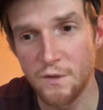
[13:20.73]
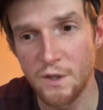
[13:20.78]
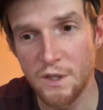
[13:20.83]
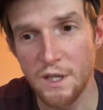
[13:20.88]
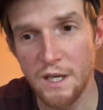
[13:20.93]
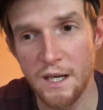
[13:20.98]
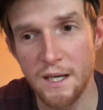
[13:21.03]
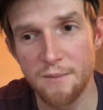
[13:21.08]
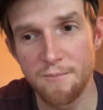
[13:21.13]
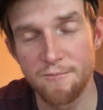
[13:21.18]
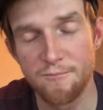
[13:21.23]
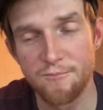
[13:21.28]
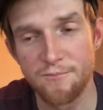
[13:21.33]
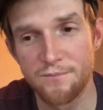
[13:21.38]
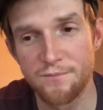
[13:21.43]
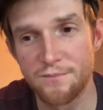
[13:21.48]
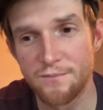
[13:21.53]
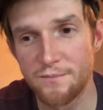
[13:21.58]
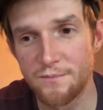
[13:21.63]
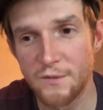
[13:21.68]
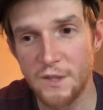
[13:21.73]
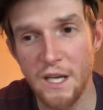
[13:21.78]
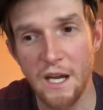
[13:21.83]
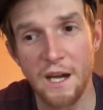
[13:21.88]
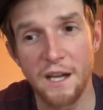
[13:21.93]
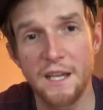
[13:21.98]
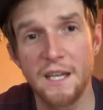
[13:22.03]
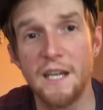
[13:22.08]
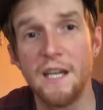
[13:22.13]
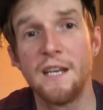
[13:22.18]
a
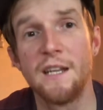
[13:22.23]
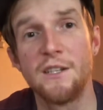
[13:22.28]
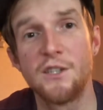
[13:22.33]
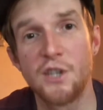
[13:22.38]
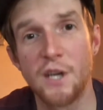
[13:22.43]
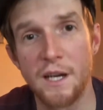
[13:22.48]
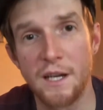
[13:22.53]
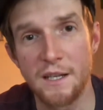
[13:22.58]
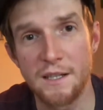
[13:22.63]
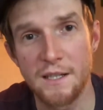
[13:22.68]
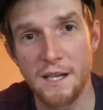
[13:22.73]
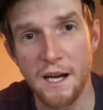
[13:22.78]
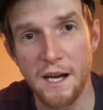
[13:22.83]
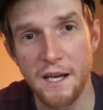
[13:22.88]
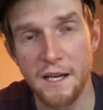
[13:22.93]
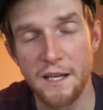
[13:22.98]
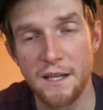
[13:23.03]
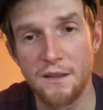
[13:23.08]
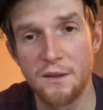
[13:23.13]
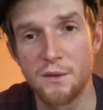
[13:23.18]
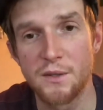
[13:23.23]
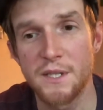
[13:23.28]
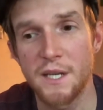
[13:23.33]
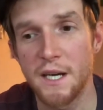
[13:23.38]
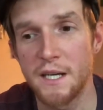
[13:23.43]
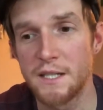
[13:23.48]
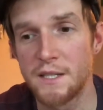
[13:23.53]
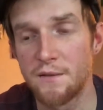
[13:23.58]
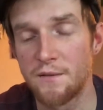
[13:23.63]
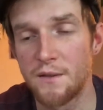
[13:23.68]
ketogenic diet, those
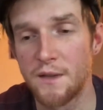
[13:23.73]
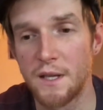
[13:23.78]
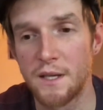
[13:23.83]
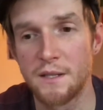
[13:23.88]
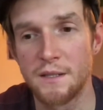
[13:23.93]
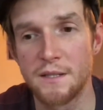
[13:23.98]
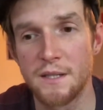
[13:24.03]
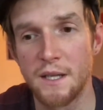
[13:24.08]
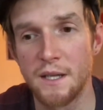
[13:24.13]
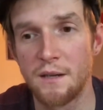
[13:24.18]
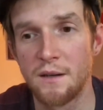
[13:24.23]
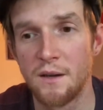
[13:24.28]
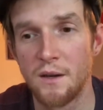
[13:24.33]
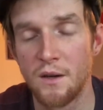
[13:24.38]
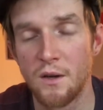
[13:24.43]
kinds of things that